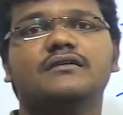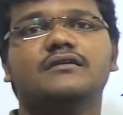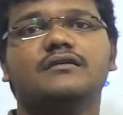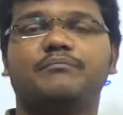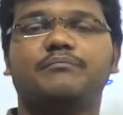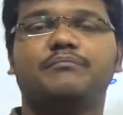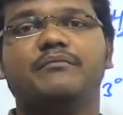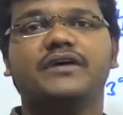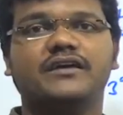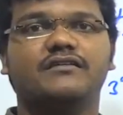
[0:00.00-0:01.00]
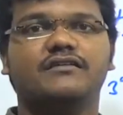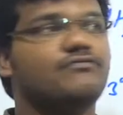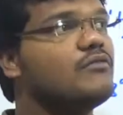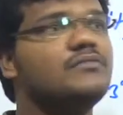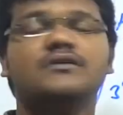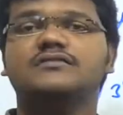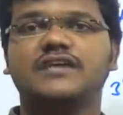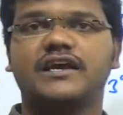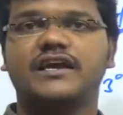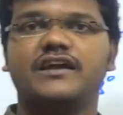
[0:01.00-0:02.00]
primary from
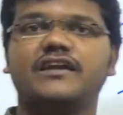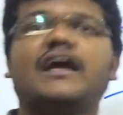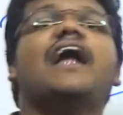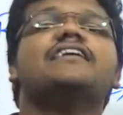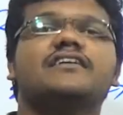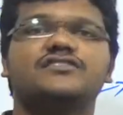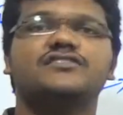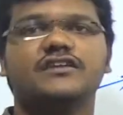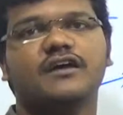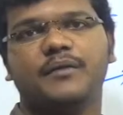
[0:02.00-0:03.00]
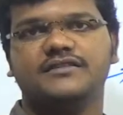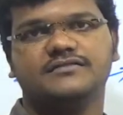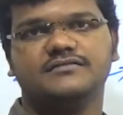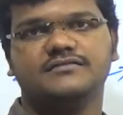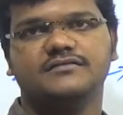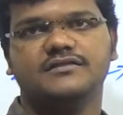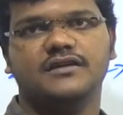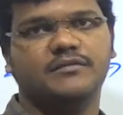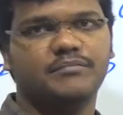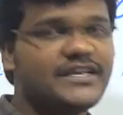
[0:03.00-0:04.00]
secondary and tertiary amines.
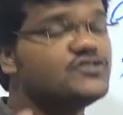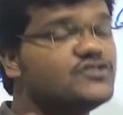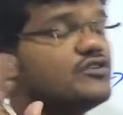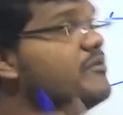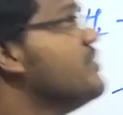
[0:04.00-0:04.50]
And please do remember,